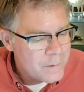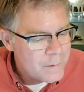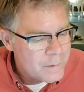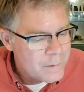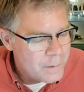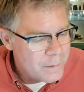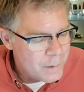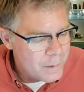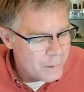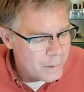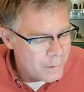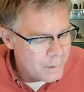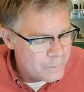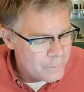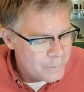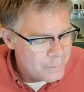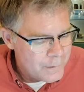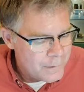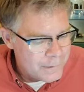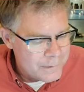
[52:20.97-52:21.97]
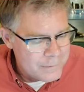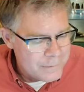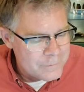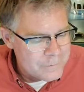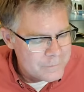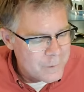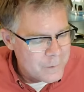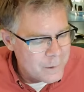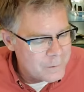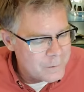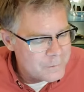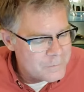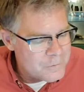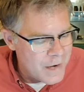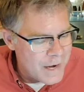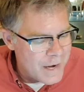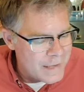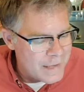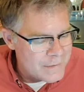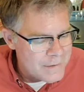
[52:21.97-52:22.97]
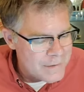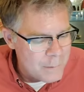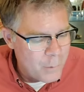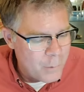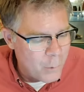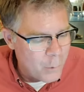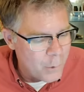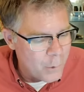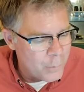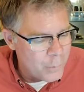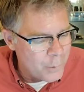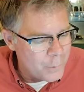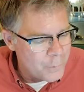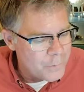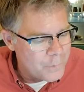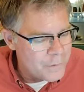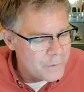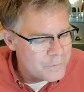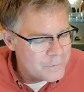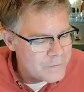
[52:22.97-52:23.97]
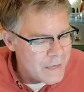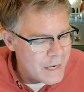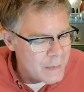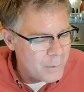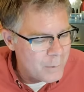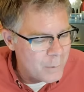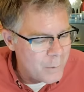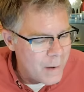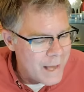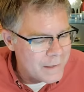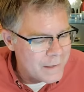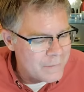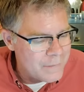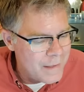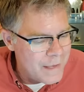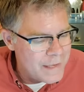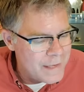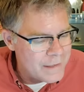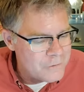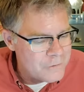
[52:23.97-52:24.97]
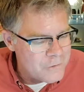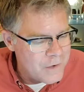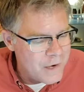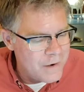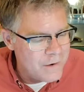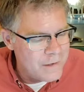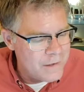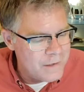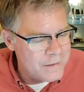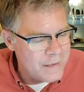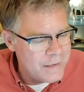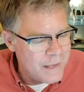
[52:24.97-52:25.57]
Uh oh. This darn chats. I'm horrible with this. Table Rock Lake, Sharon.